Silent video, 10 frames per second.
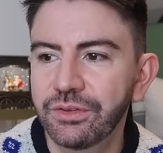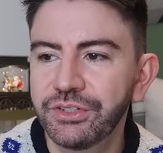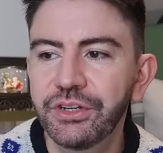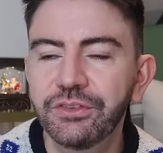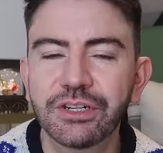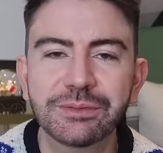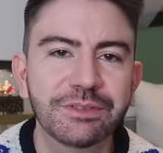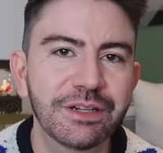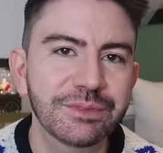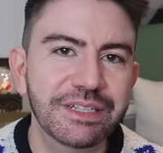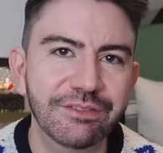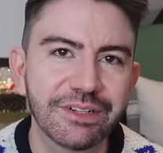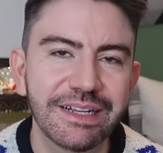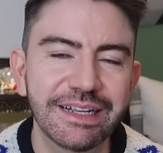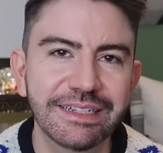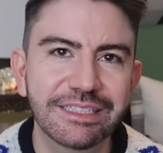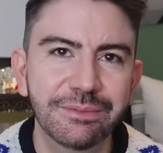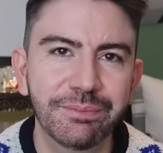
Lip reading: new Christmas films get released,